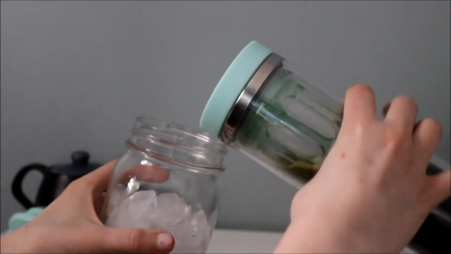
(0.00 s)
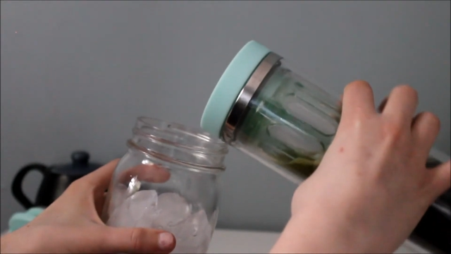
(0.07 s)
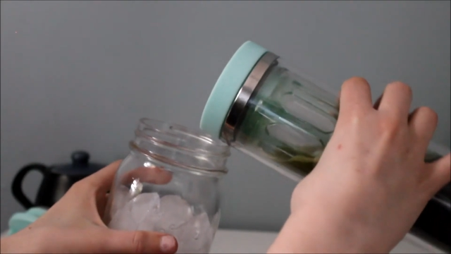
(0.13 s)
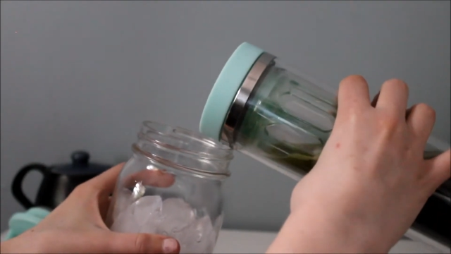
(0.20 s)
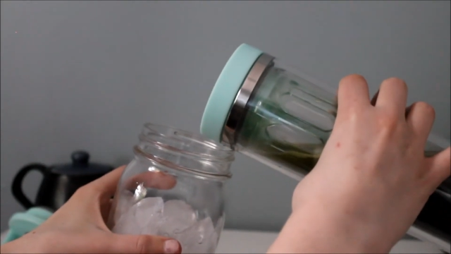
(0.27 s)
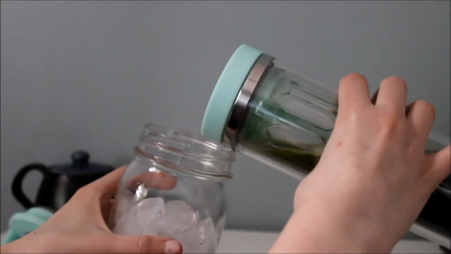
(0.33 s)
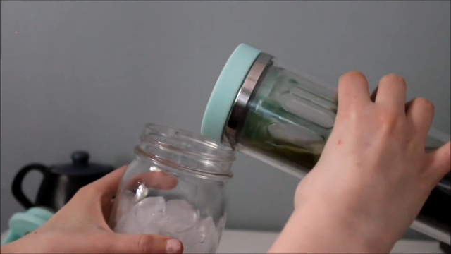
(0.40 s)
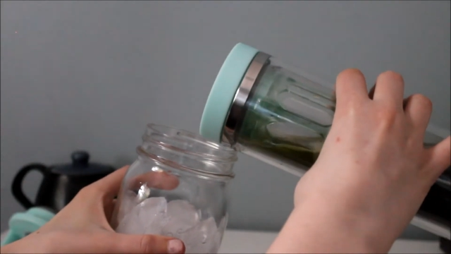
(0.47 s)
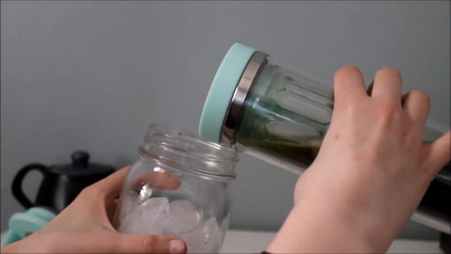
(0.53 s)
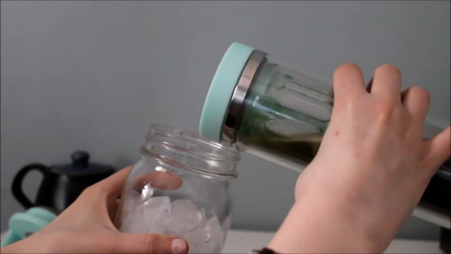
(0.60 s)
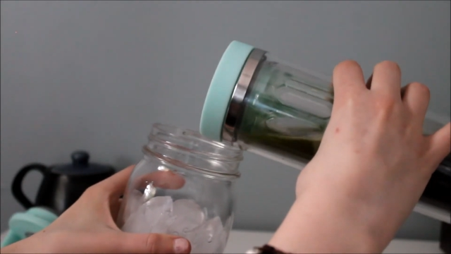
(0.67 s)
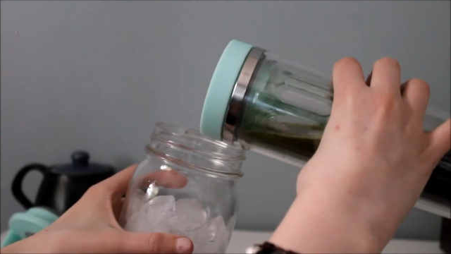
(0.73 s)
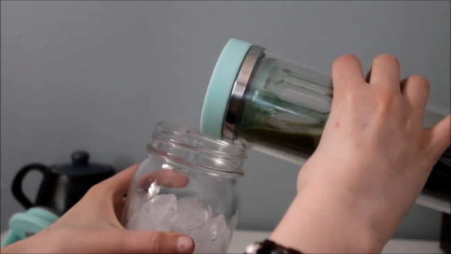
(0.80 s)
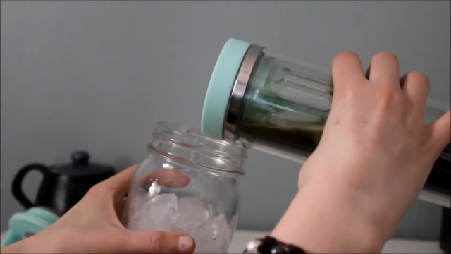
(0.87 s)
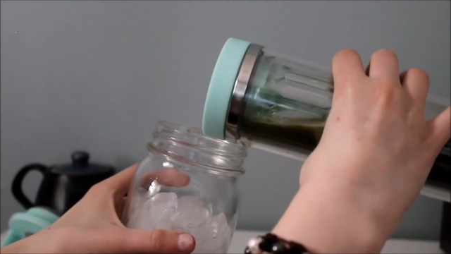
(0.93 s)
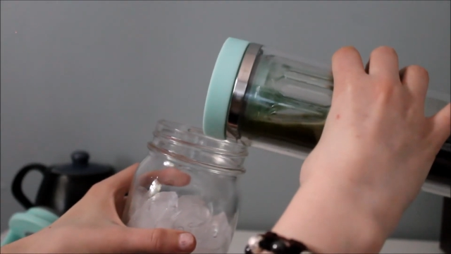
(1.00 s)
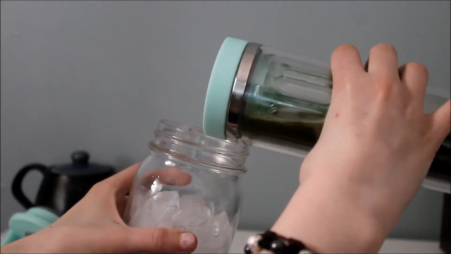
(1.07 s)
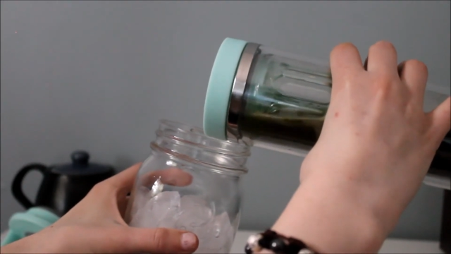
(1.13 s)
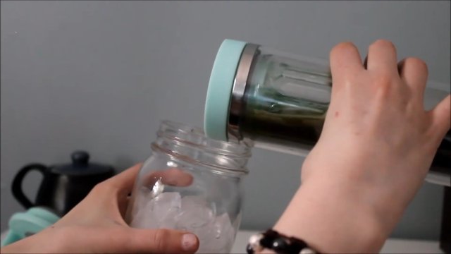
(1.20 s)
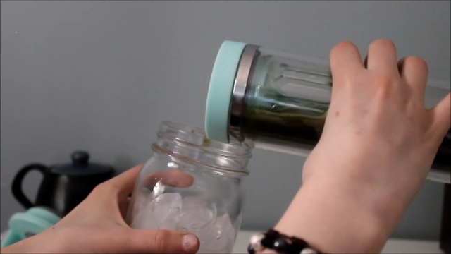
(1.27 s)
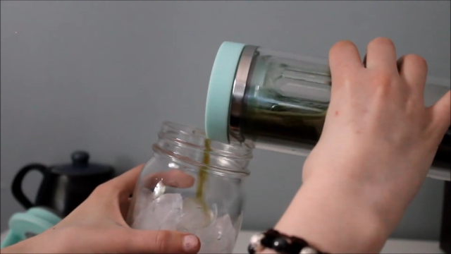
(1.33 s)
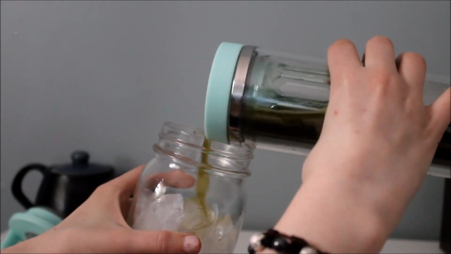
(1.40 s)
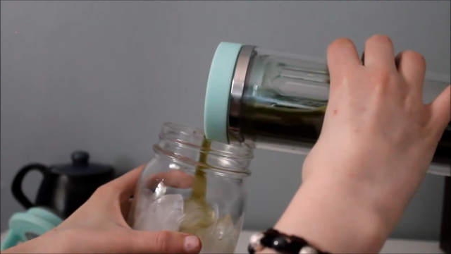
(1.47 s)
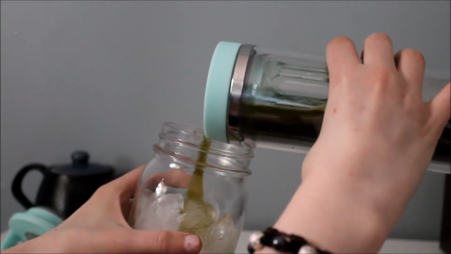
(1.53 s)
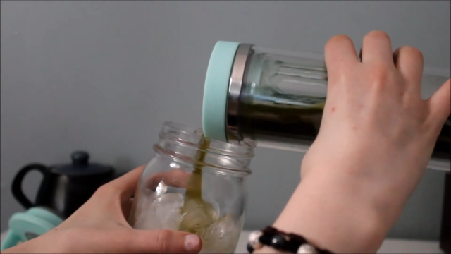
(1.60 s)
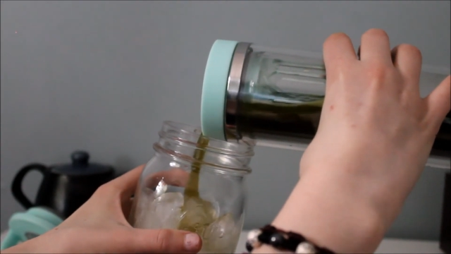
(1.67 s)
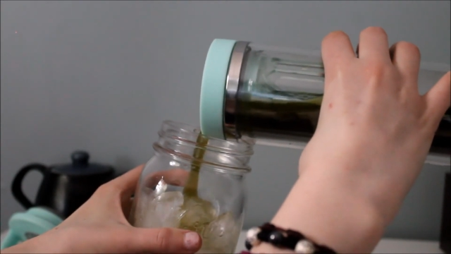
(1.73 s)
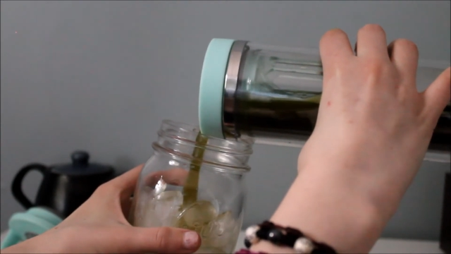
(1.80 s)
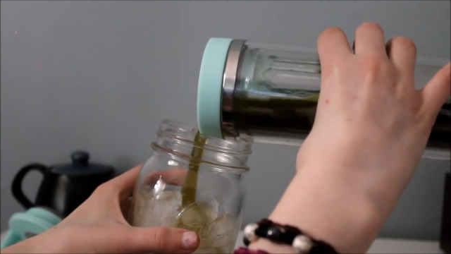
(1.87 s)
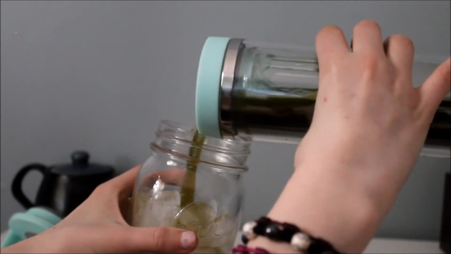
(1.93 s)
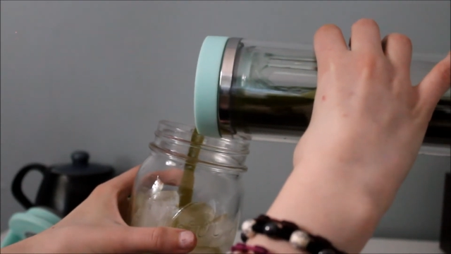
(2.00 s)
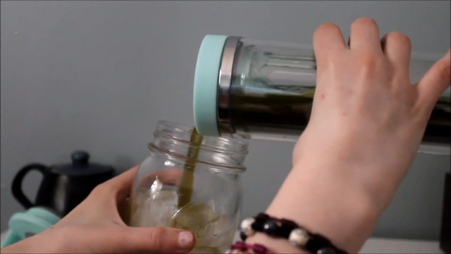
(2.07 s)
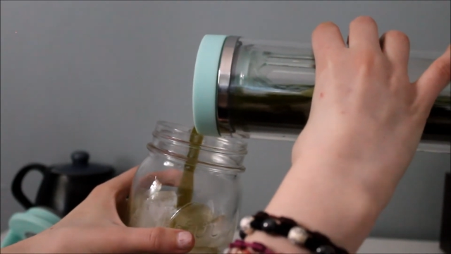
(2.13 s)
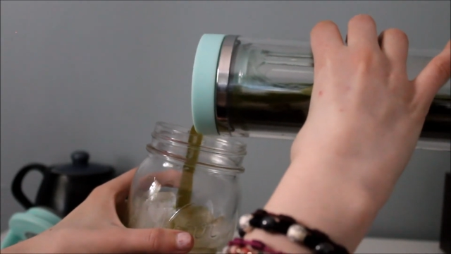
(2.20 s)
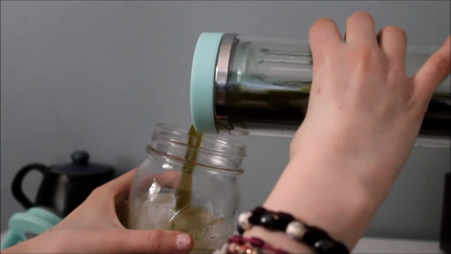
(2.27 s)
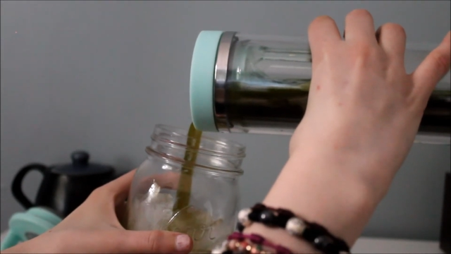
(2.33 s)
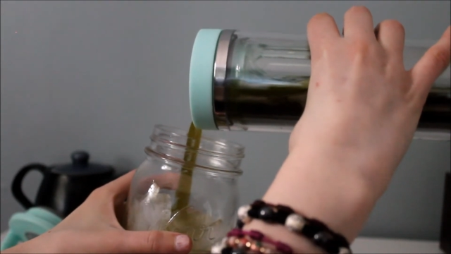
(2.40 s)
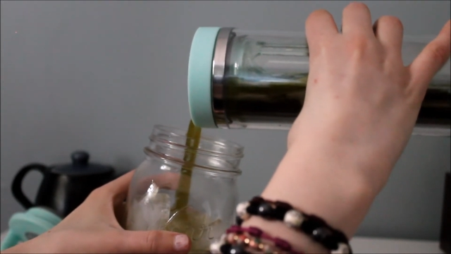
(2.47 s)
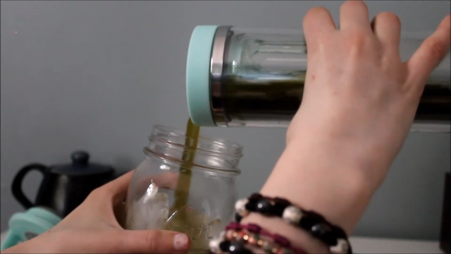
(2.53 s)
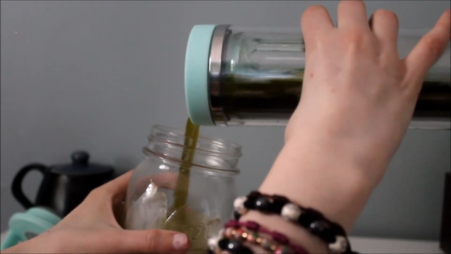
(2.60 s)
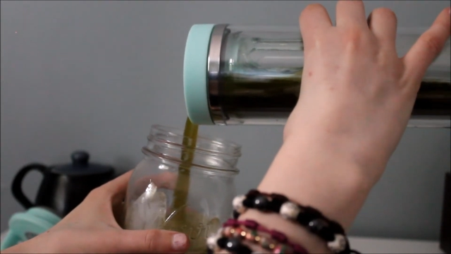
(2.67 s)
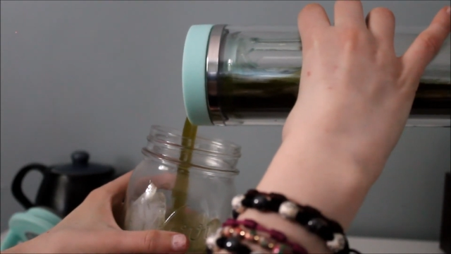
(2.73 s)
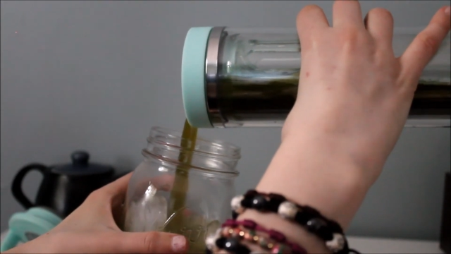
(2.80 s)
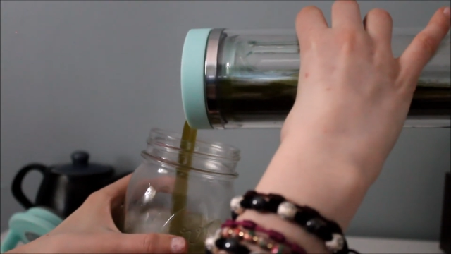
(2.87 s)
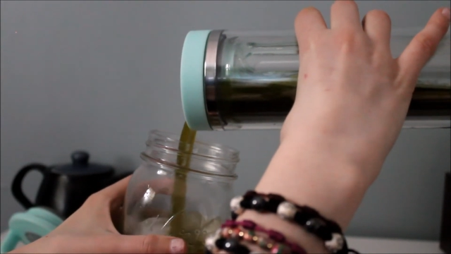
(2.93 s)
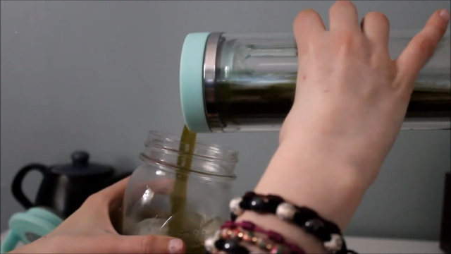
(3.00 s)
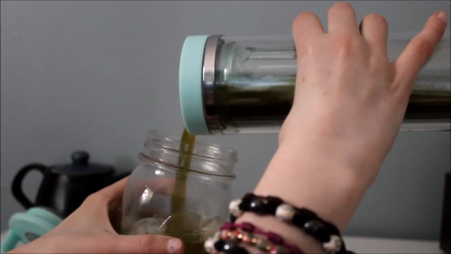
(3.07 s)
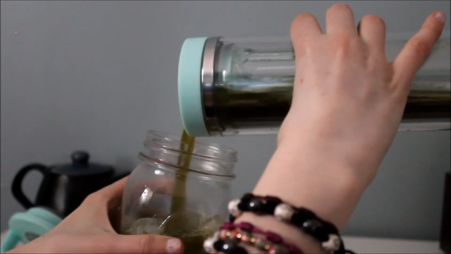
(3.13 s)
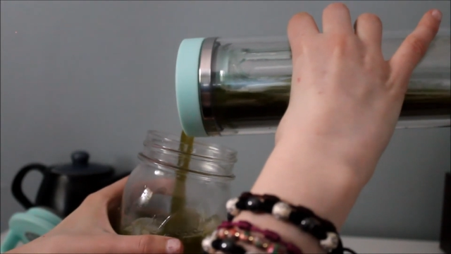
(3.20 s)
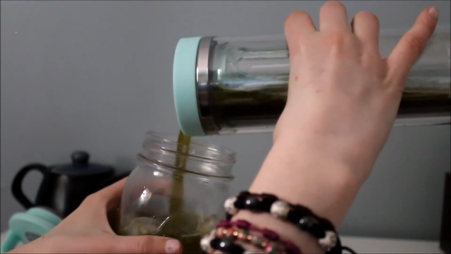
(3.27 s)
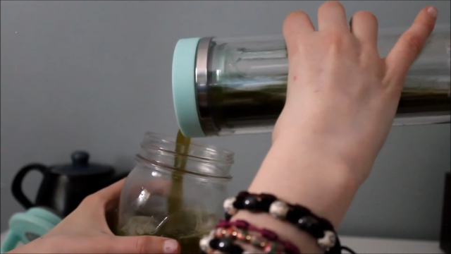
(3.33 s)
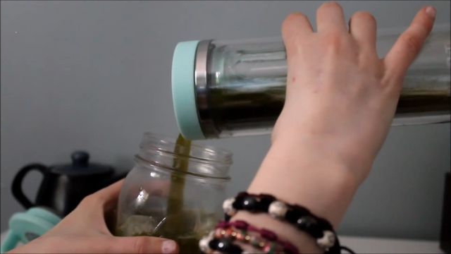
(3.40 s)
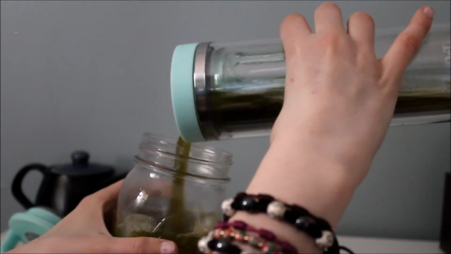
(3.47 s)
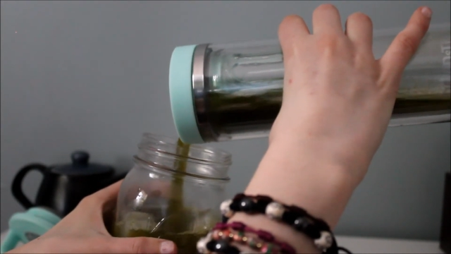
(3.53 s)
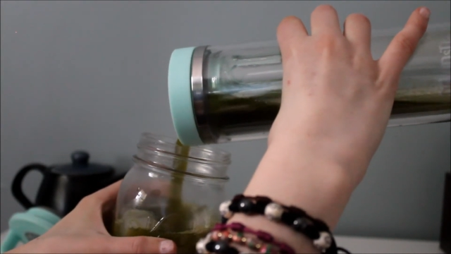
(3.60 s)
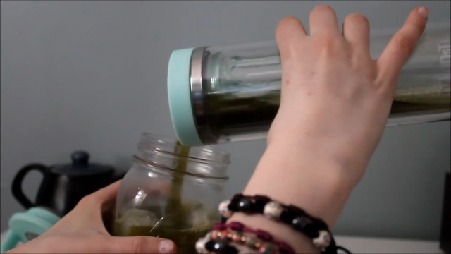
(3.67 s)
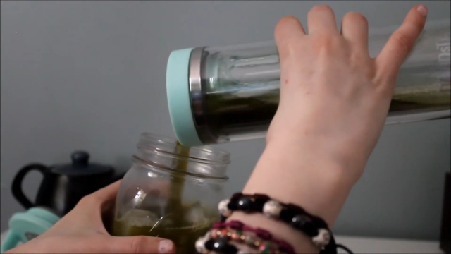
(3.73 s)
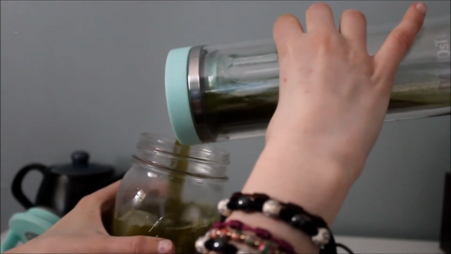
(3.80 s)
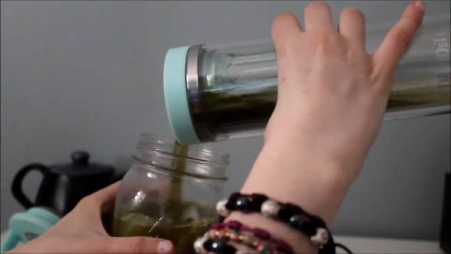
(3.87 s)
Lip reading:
Nobody's mouth can be seen.